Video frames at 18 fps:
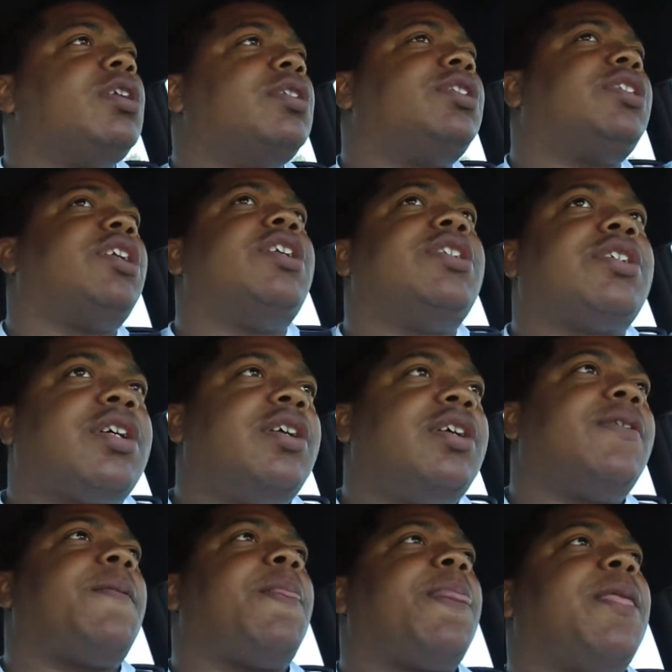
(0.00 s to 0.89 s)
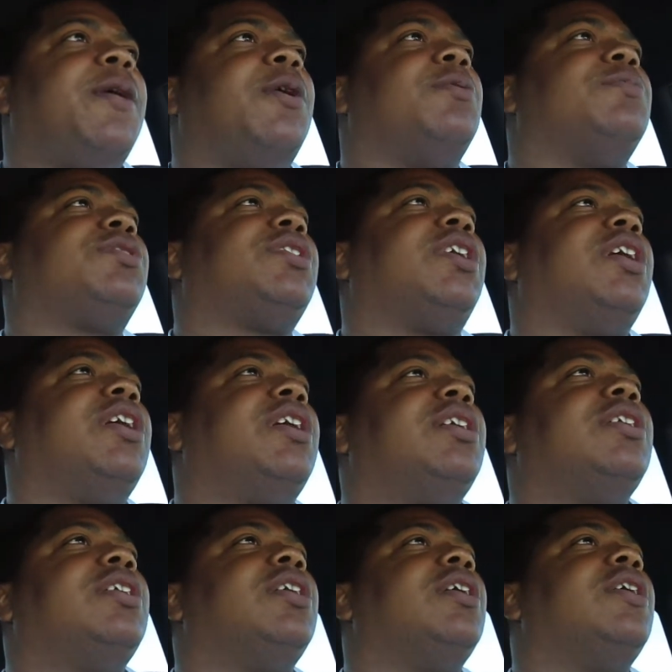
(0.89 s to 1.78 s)
Tisha, you know what I'm
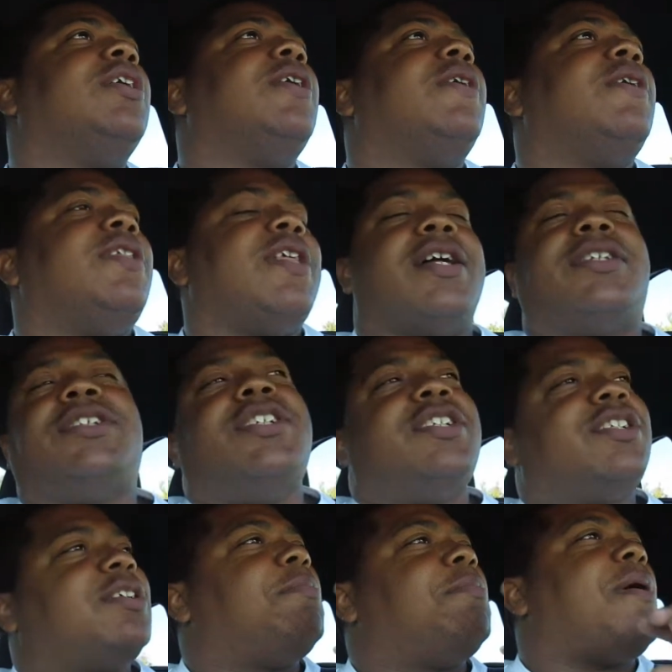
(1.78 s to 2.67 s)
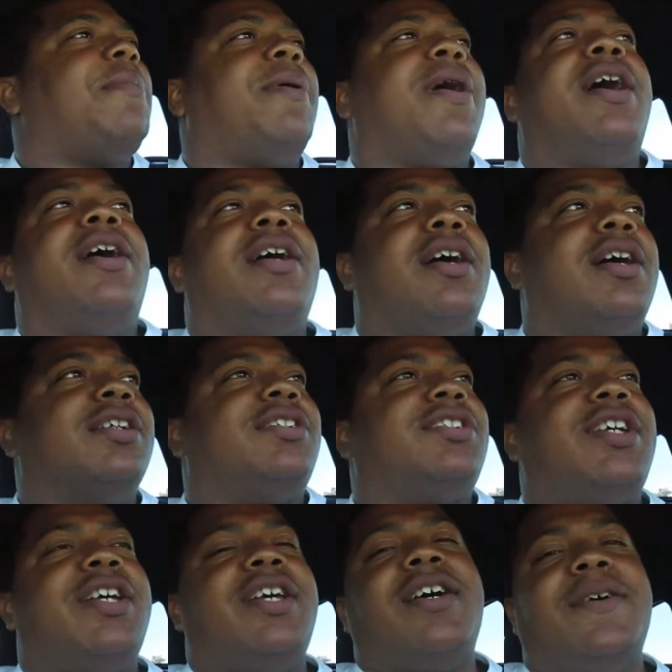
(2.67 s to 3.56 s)
saying. Not Tisha, my bad, uh,
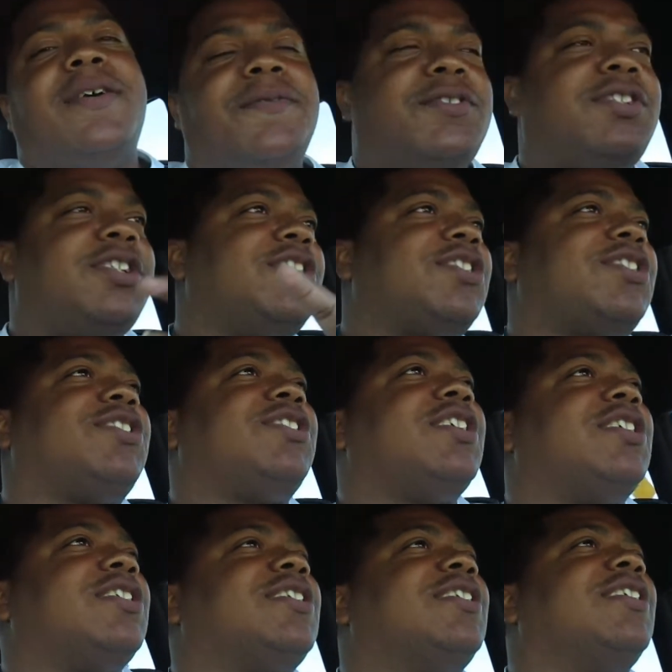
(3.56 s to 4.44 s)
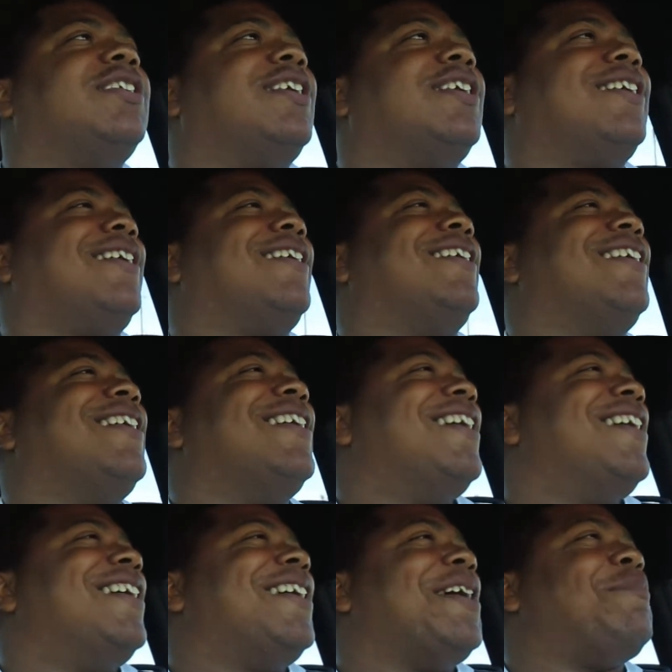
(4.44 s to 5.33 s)
Tia, Tisha's sister.
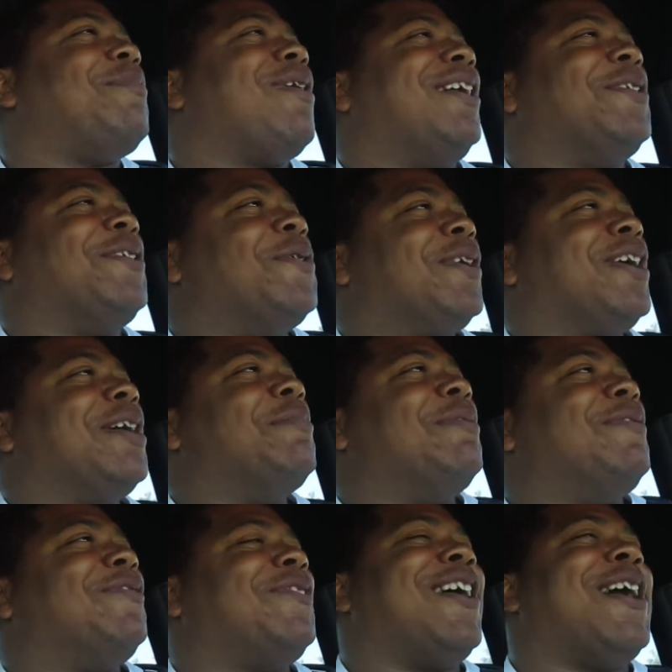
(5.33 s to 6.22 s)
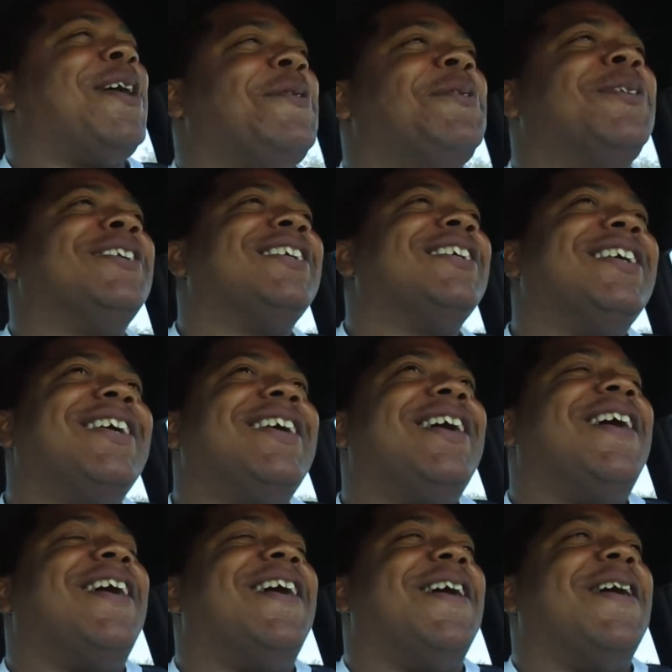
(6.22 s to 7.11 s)
They're probably gonna get me for that one.
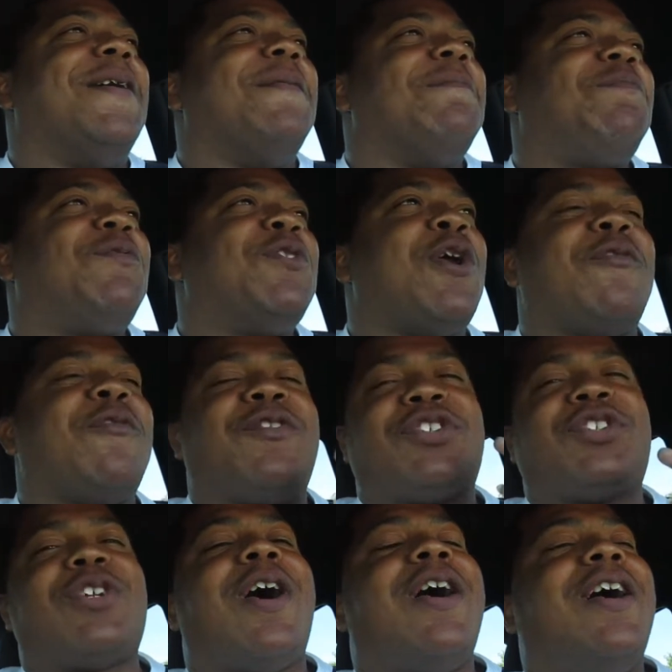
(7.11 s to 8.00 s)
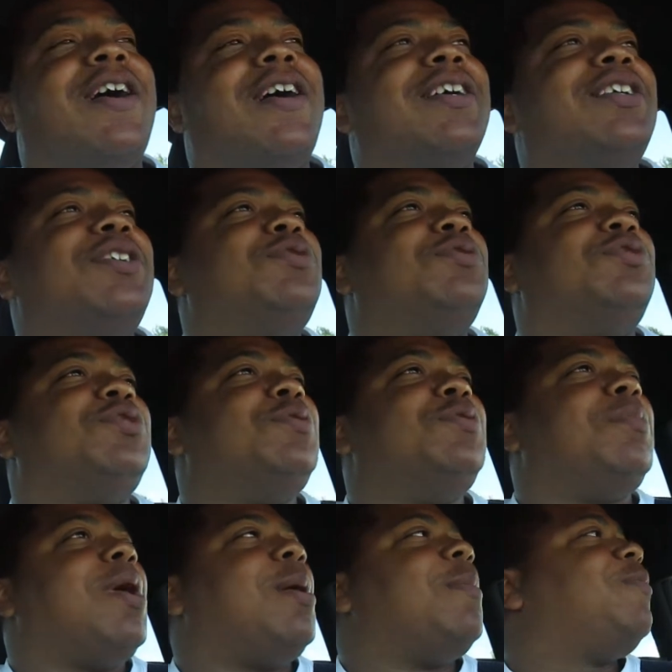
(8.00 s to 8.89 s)
Uh, you know, for starting her
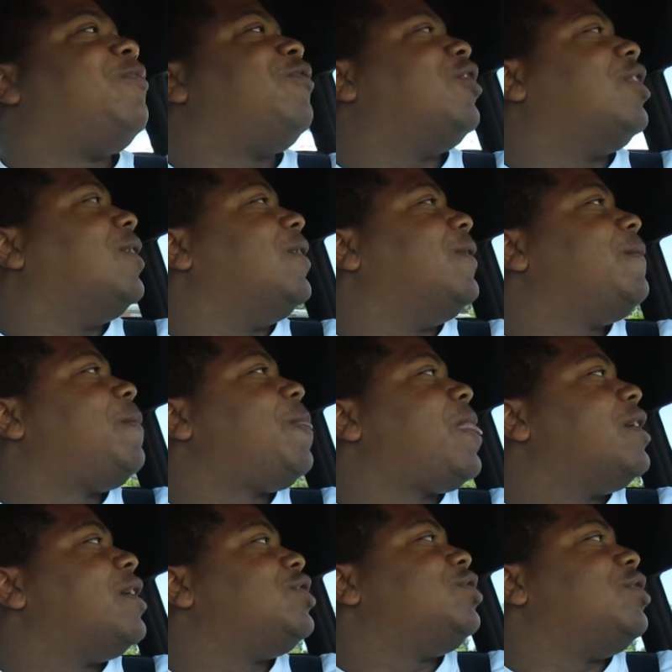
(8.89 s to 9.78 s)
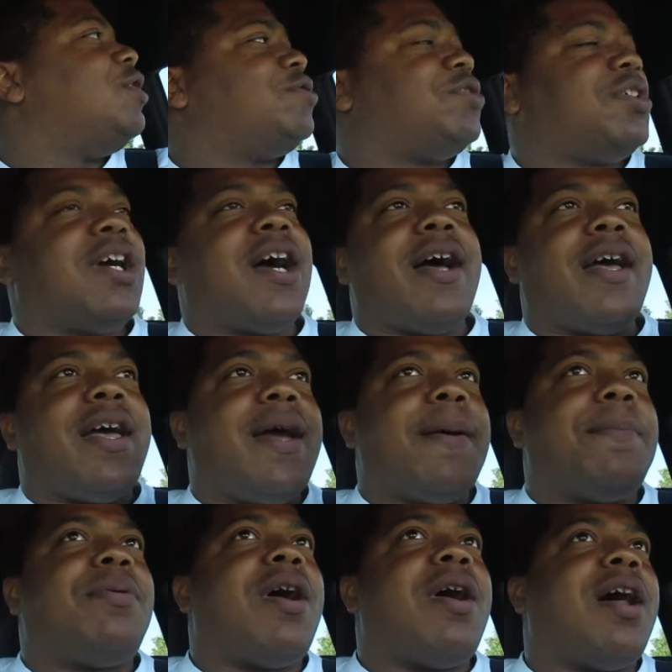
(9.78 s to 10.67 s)
YouTube up, for, you know, she got
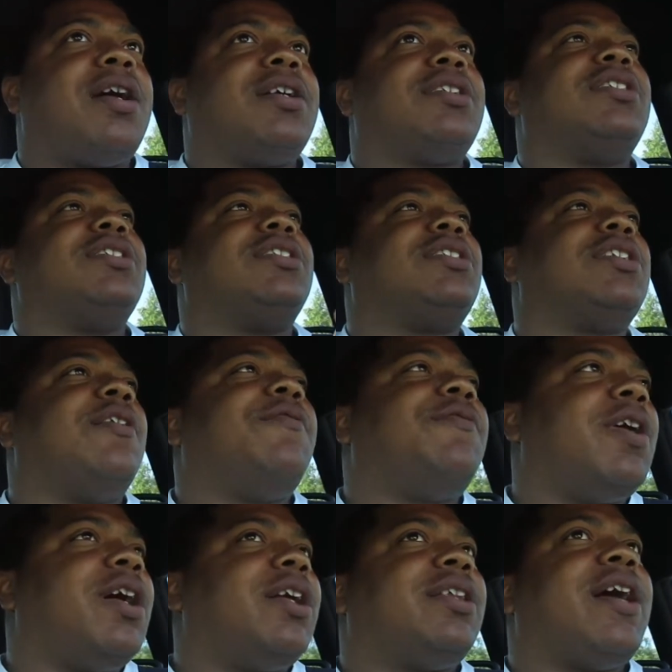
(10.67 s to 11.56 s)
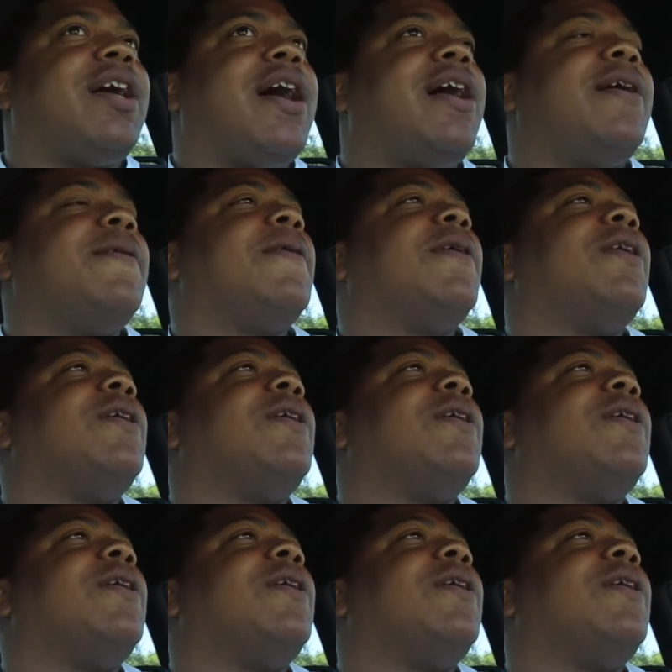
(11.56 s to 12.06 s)
hair products and stuff like that.